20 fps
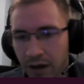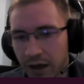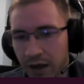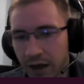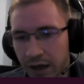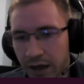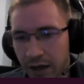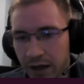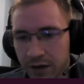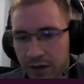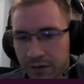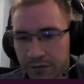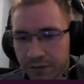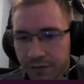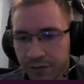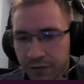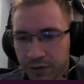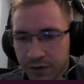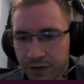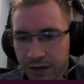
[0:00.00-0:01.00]
And
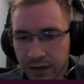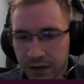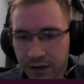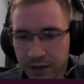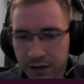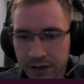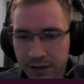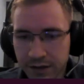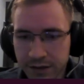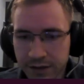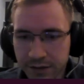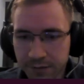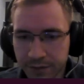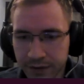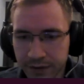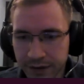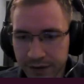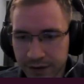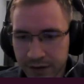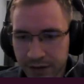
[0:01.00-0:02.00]
for the
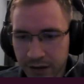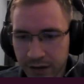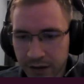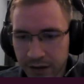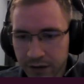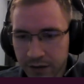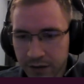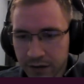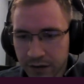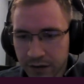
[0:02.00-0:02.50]
simplicity,